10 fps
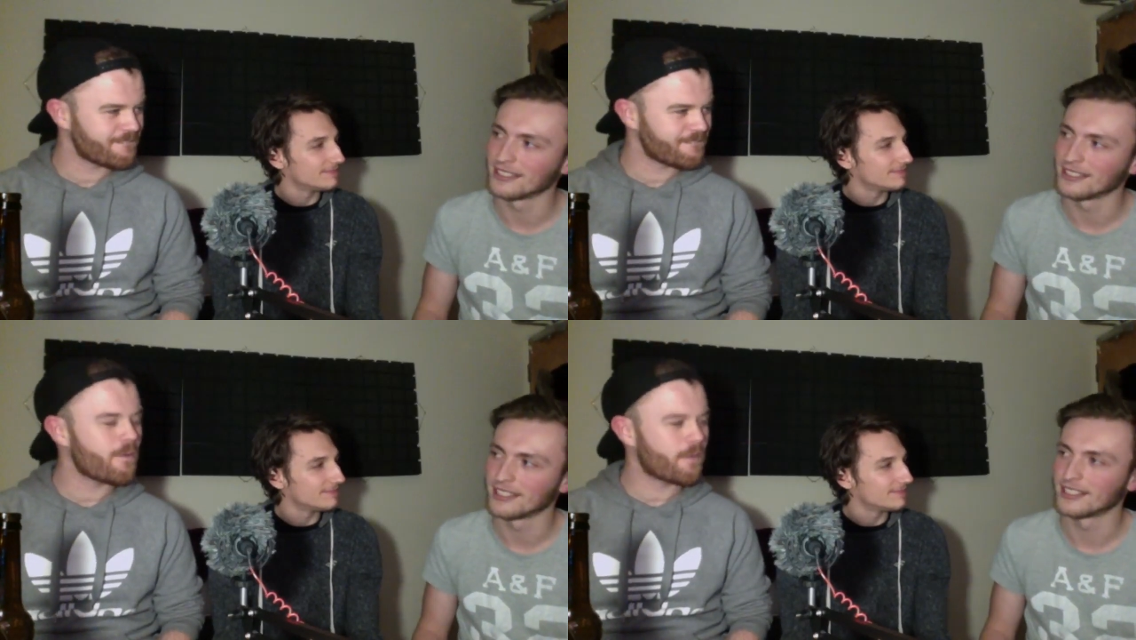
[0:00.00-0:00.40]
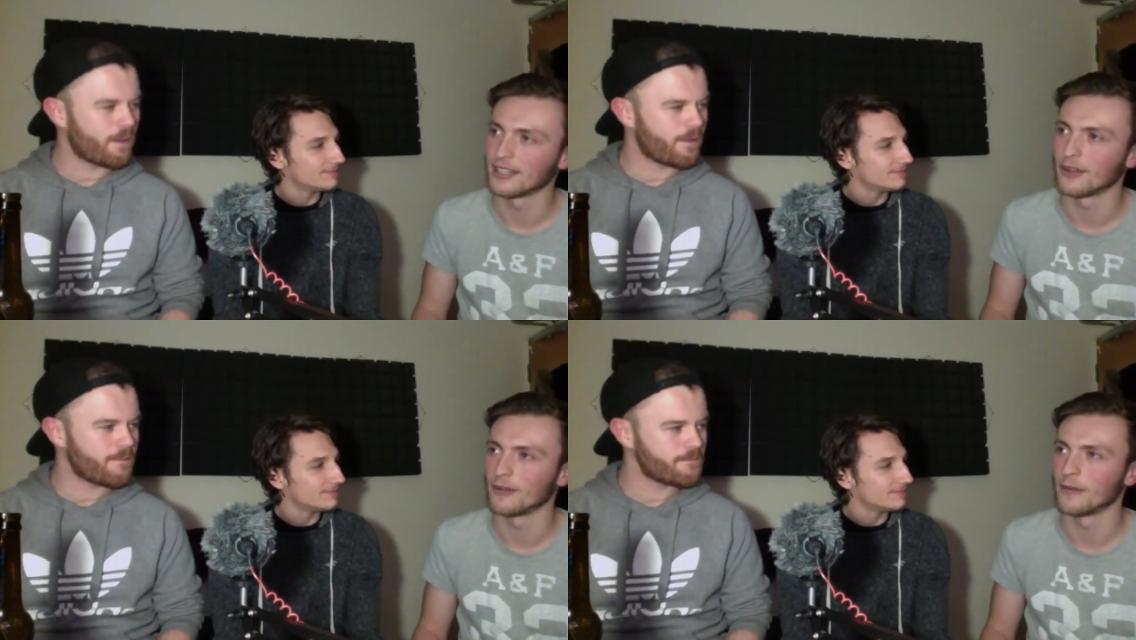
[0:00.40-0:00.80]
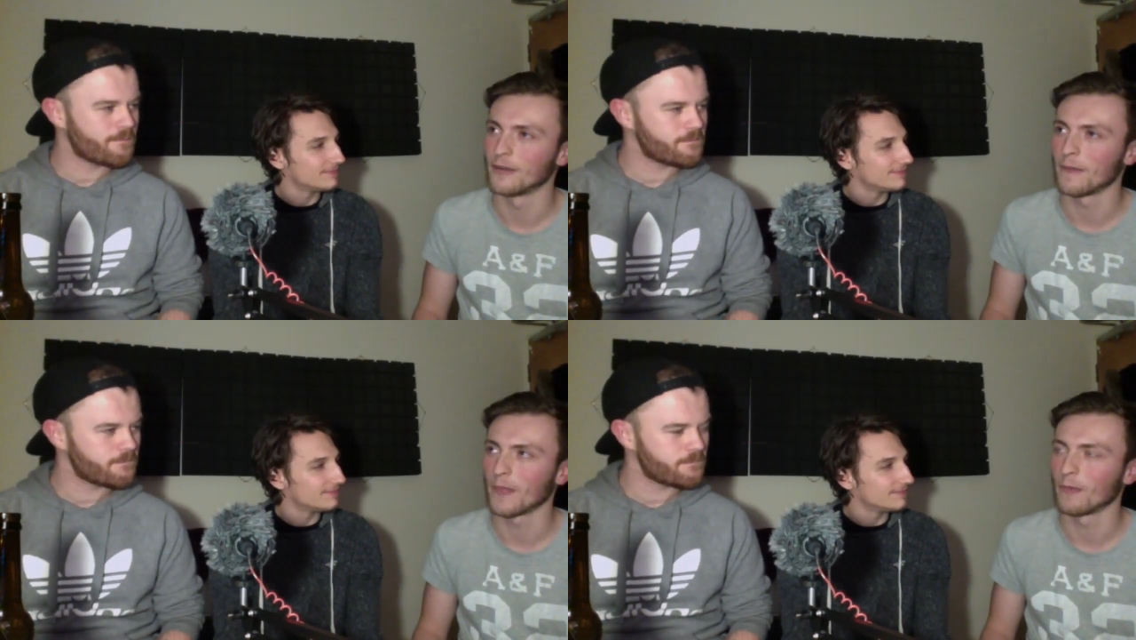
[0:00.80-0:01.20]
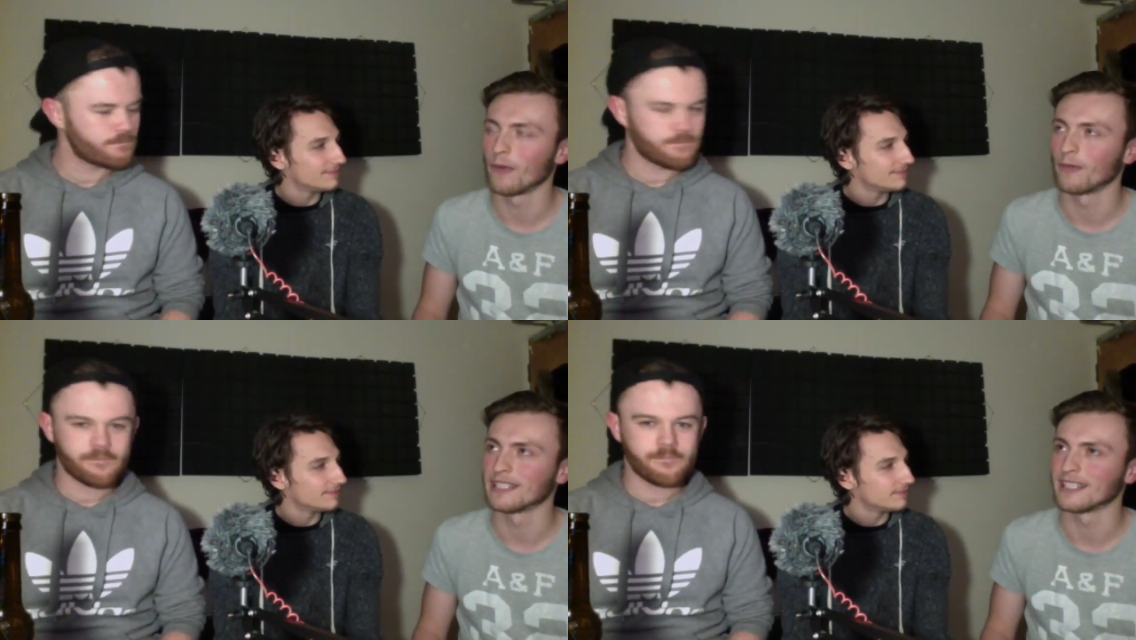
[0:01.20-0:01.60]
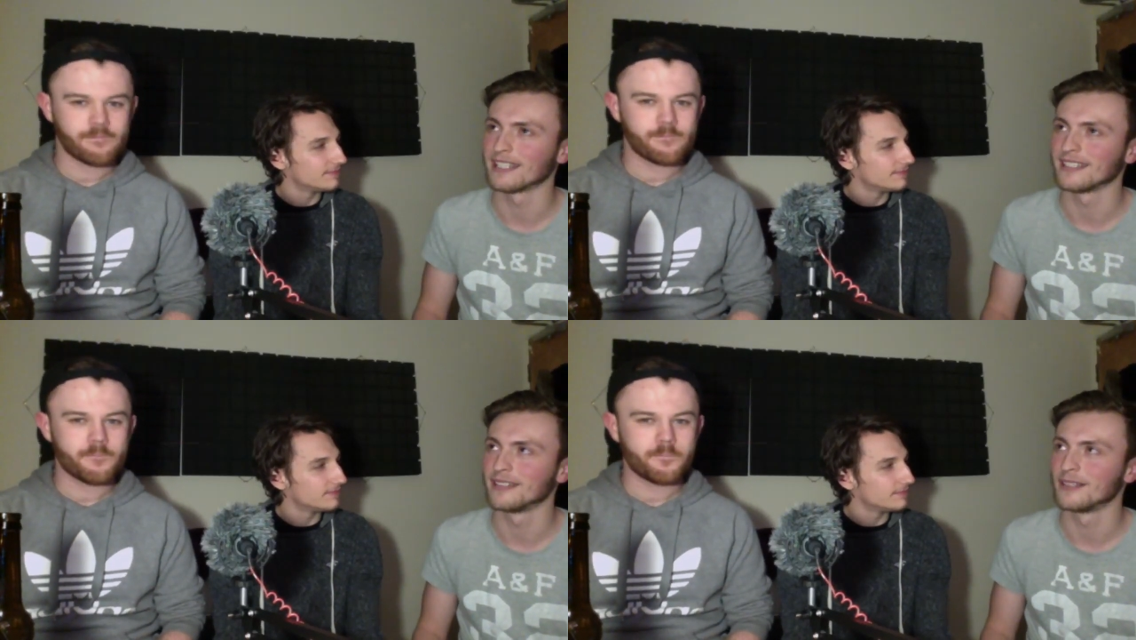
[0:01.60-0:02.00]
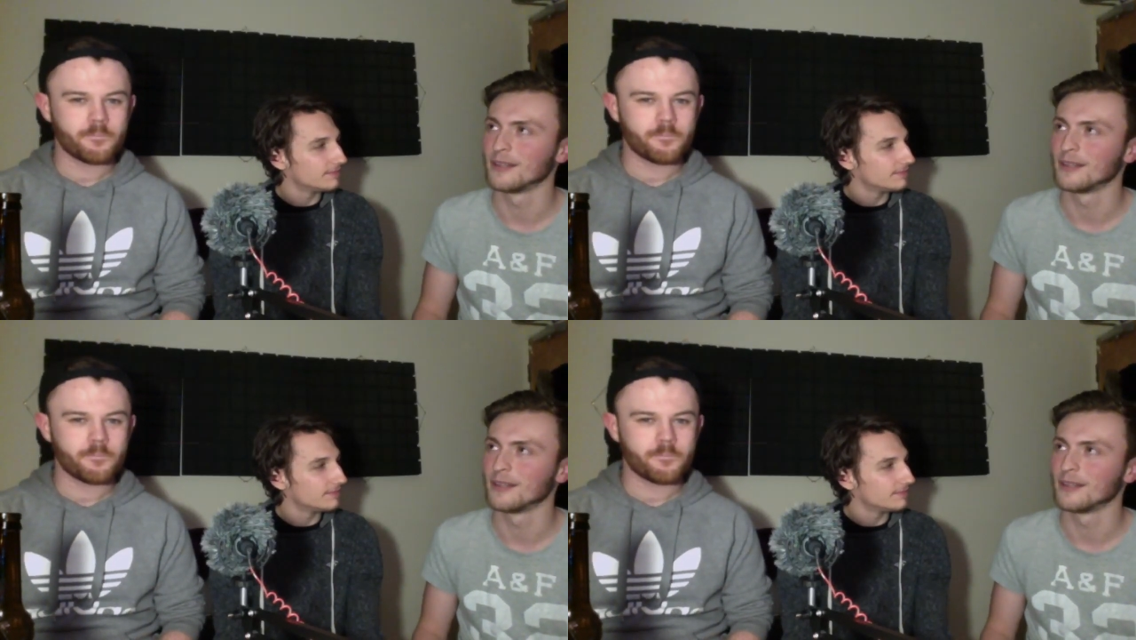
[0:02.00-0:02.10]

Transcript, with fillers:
Speaker 1: Okay. So what we did